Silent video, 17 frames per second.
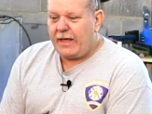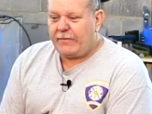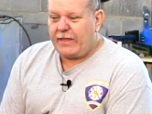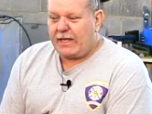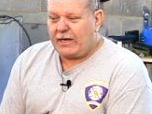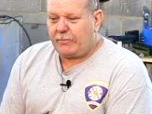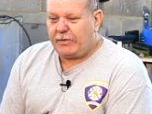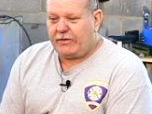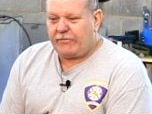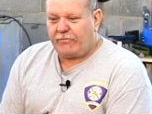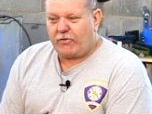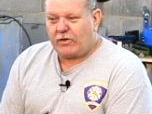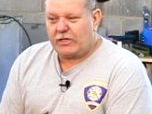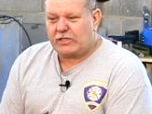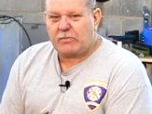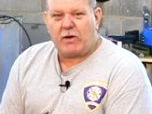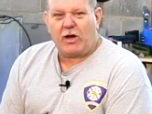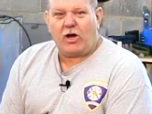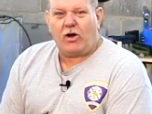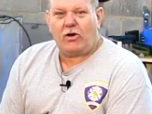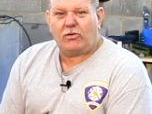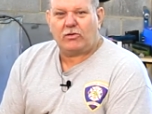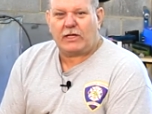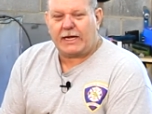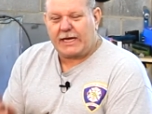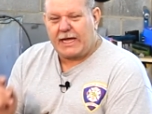and that'll be for a
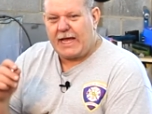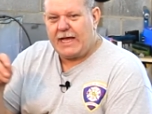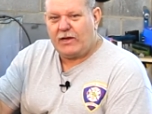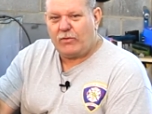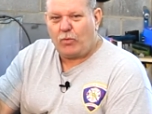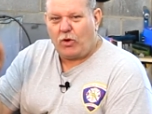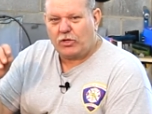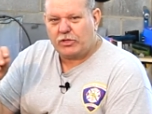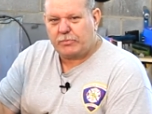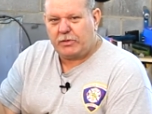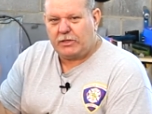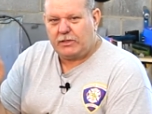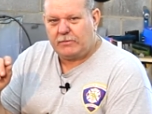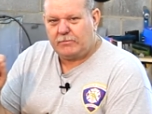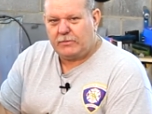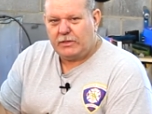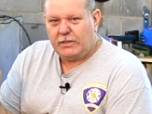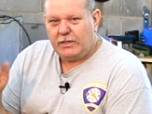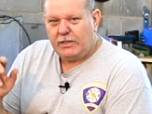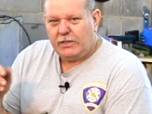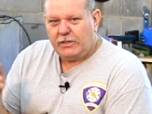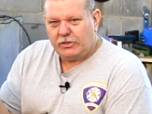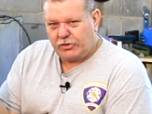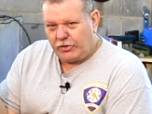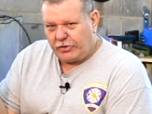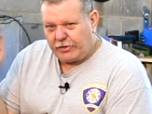small, like a hand wash pump.
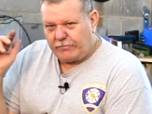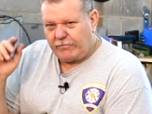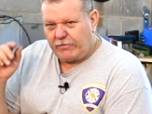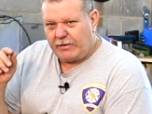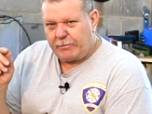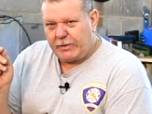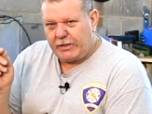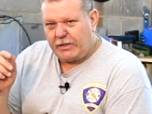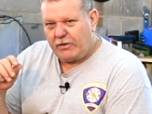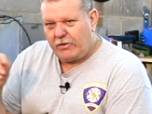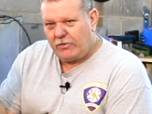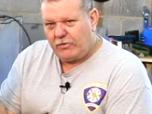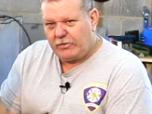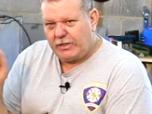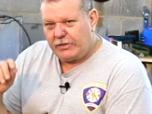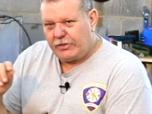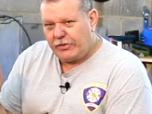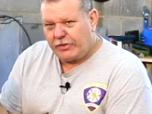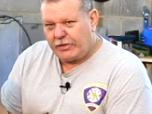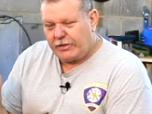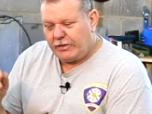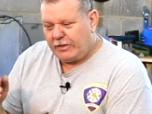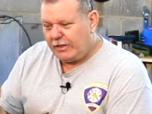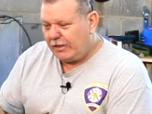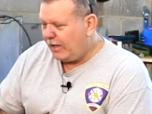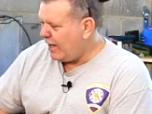So you can flip it on, and
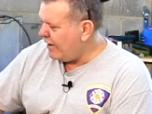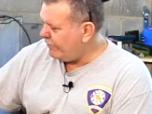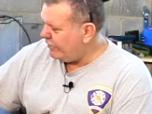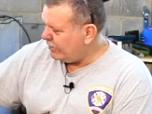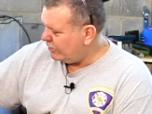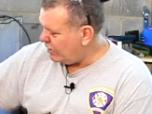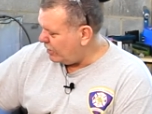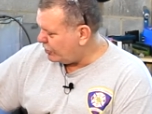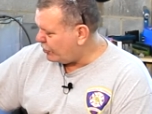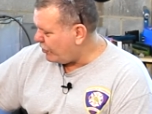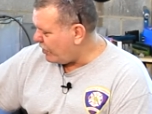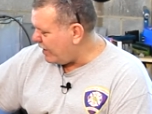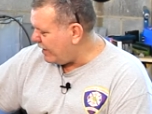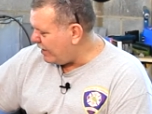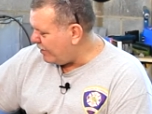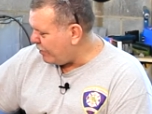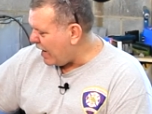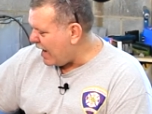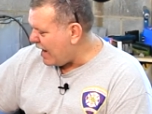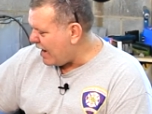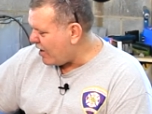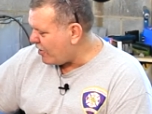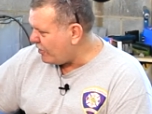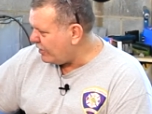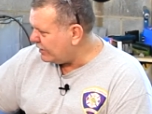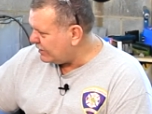it'll have a tray up
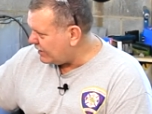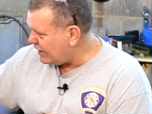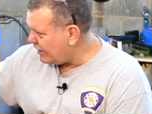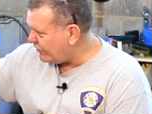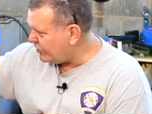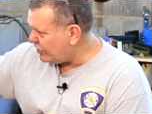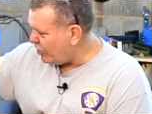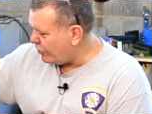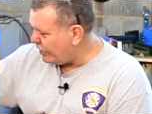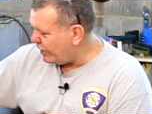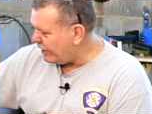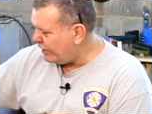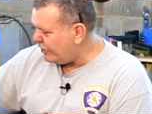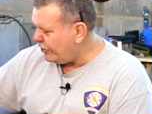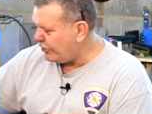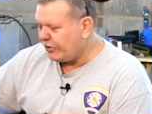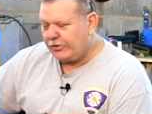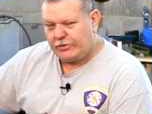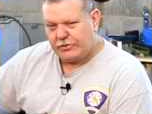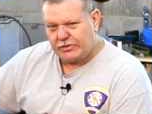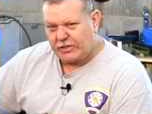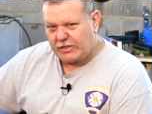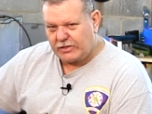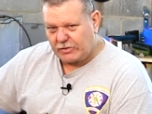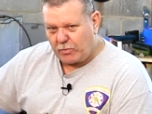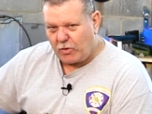higher. Instead of soaking it, you can use
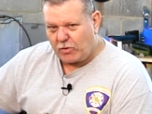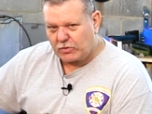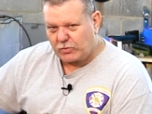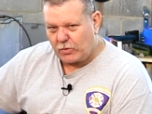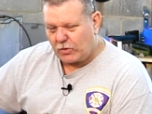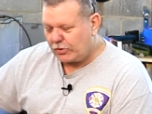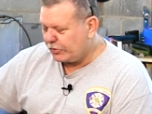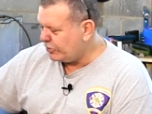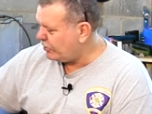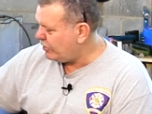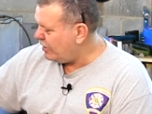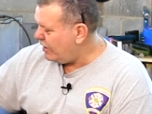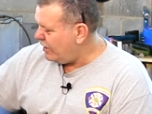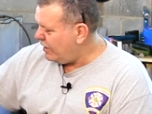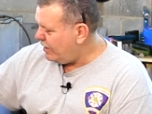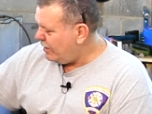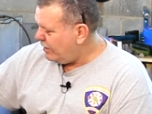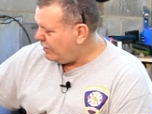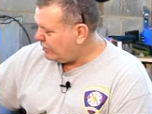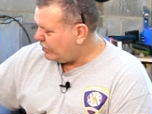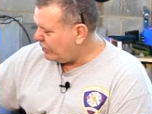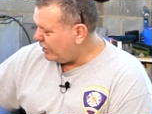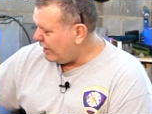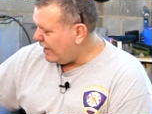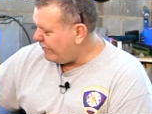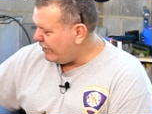it as a parts washer.
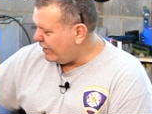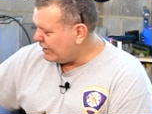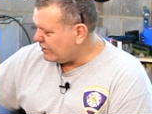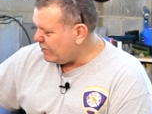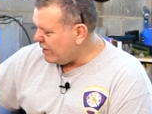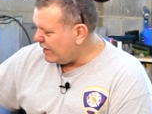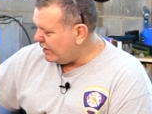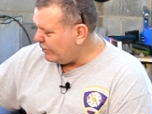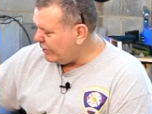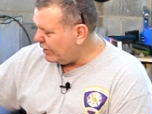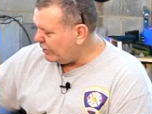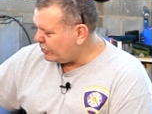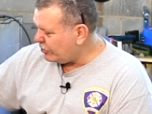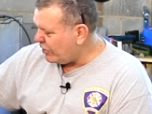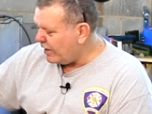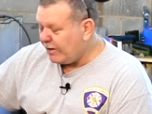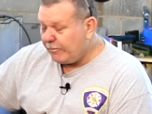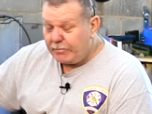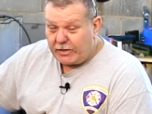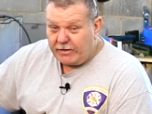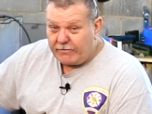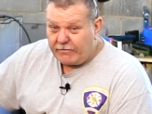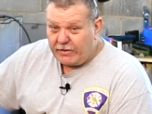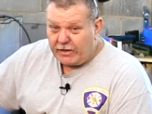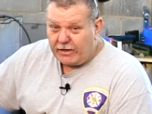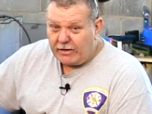So it'll have an expanded metal tray
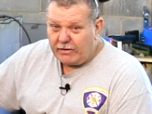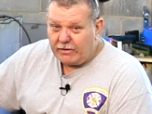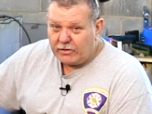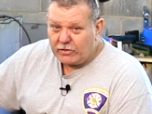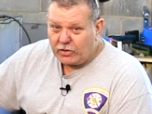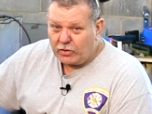above the